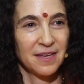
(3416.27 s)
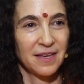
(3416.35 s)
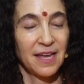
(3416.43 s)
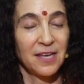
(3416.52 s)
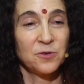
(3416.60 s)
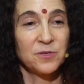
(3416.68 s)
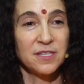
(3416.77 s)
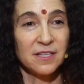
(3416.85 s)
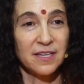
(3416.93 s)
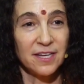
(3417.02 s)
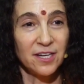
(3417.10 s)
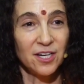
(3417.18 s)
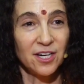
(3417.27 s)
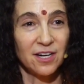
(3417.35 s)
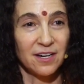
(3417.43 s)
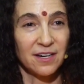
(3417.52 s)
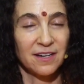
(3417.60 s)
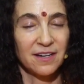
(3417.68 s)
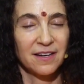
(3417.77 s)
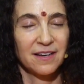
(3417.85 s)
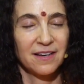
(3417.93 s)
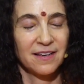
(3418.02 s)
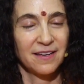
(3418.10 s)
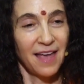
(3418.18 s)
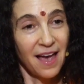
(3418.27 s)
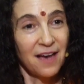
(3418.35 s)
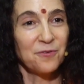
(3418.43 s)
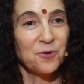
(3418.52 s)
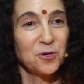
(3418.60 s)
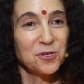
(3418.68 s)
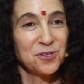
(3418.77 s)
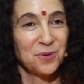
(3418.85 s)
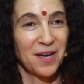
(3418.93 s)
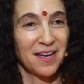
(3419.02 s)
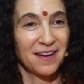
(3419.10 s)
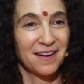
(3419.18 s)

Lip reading: Can you still hear her? Yeah, of course you can.